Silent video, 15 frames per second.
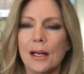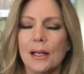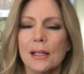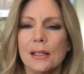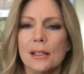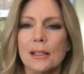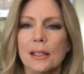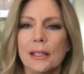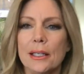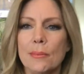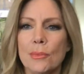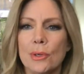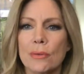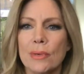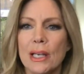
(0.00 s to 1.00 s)
Any
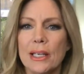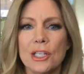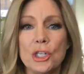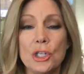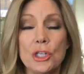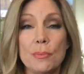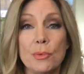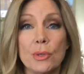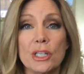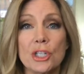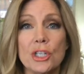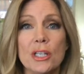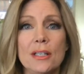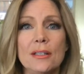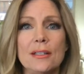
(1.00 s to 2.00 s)
more relationship
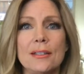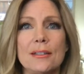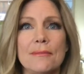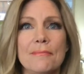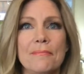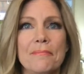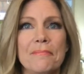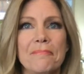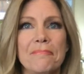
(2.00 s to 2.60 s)
questions?